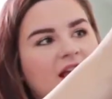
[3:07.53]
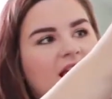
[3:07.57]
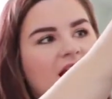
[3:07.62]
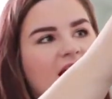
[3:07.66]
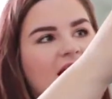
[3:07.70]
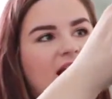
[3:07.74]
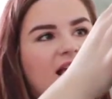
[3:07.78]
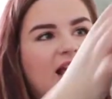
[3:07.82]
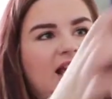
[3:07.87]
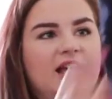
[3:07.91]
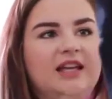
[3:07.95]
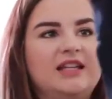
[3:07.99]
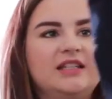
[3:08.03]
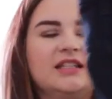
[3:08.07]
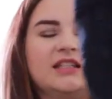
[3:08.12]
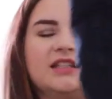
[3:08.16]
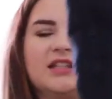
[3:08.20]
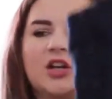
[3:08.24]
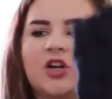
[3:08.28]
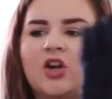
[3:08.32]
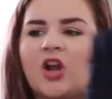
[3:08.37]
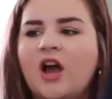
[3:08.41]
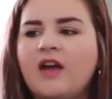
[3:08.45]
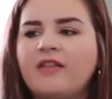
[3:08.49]
And
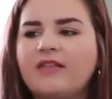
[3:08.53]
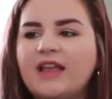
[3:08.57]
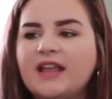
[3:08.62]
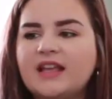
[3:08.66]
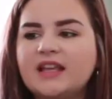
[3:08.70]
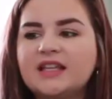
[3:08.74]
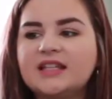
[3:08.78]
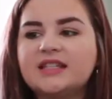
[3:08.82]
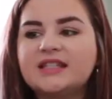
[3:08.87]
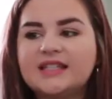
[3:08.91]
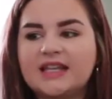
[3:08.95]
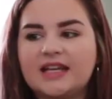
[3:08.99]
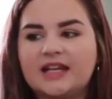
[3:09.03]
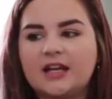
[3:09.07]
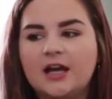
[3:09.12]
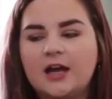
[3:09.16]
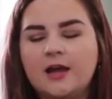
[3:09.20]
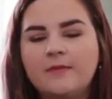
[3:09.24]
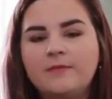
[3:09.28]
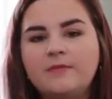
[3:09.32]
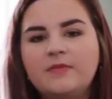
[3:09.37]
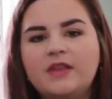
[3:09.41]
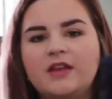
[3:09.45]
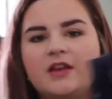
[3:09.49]
they're not like a
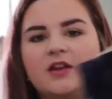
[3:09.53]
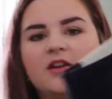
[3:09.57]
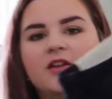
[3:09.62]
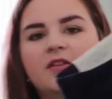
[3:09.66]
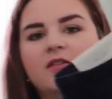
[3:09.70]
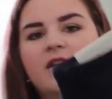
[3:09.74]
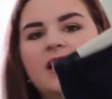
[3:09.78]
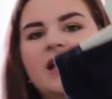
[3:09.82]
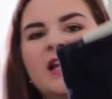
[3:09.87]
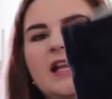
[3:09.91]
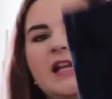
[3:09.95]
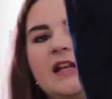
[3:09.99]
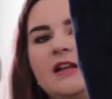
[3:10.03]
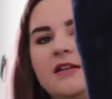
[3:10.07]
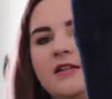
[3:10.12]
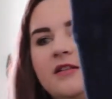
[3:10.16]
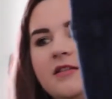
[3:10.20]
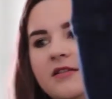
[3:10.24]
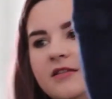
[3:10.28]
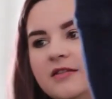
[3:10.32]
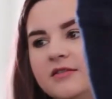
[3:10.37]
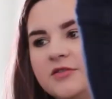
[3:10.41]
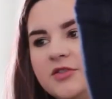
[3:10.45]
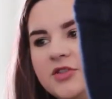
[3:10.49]
denim, they're like
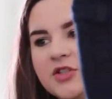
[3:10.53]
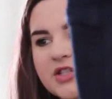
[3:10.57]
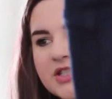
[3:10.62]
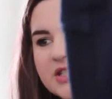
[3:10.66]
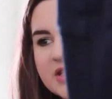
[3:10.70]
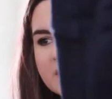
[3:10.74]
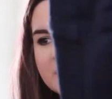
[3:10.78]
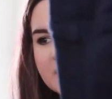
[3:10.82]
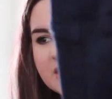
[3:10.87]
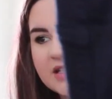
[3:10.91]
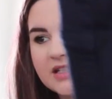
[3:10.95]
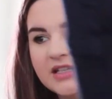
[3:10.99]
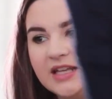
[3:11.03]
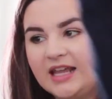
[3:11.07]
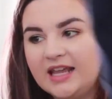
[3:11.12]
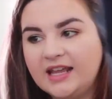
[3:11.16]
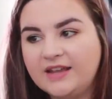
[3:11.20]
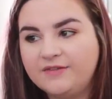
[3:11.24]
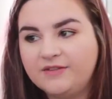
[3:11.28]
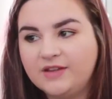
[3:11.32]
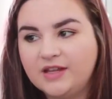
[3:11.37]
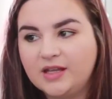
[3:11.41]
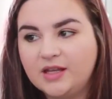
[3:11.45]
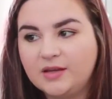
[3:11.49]
just
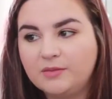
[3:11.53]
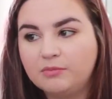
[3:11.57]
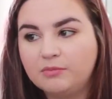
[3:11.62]
navy